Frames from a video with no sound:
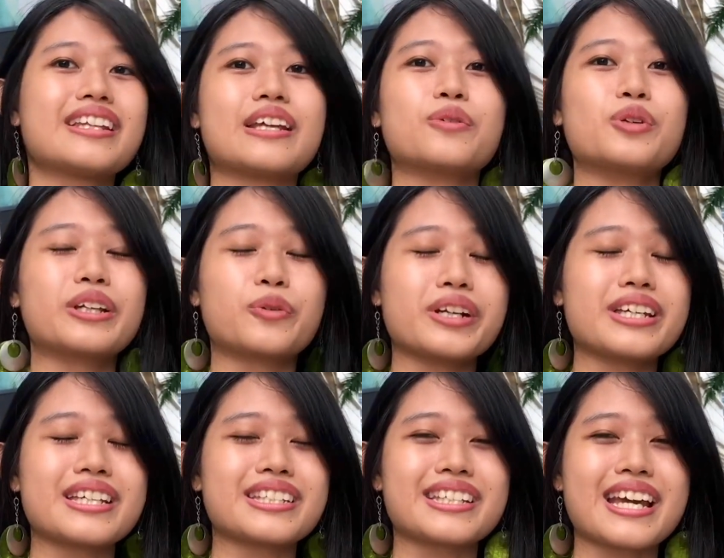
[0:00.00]
The green
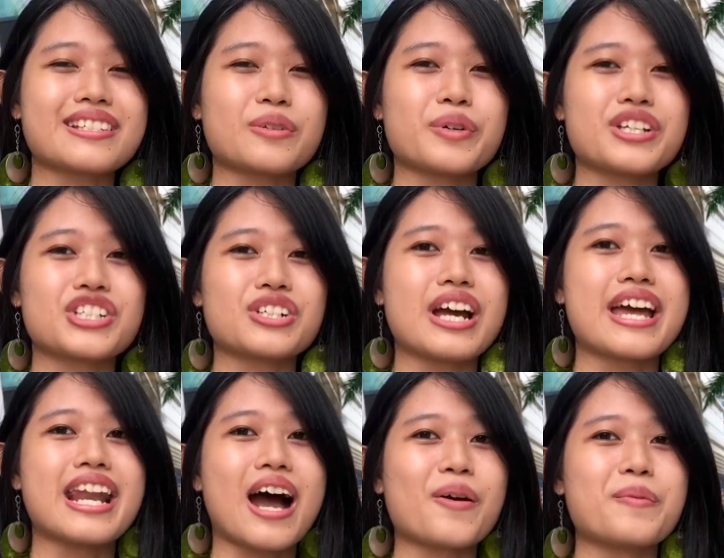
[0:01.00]
indicates the windshield.
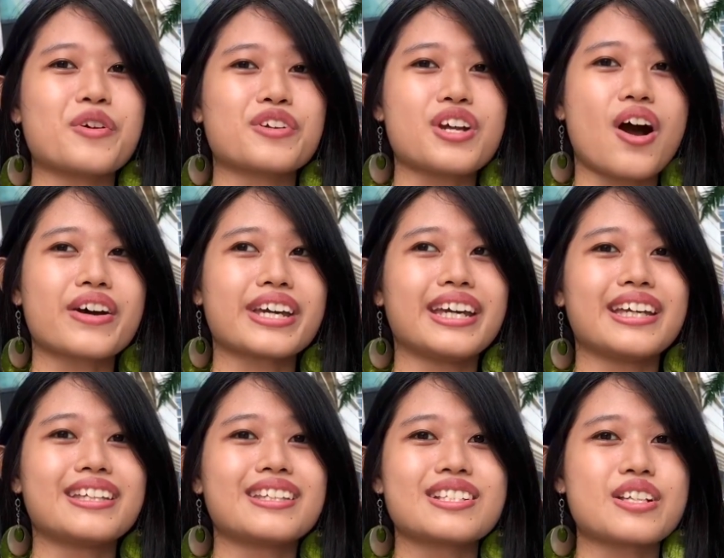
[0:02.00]
And now when we are talking
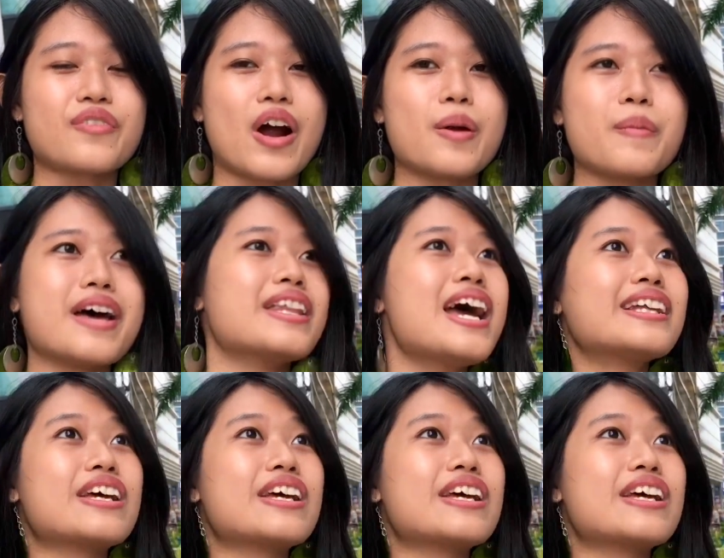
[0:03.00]
in this environment,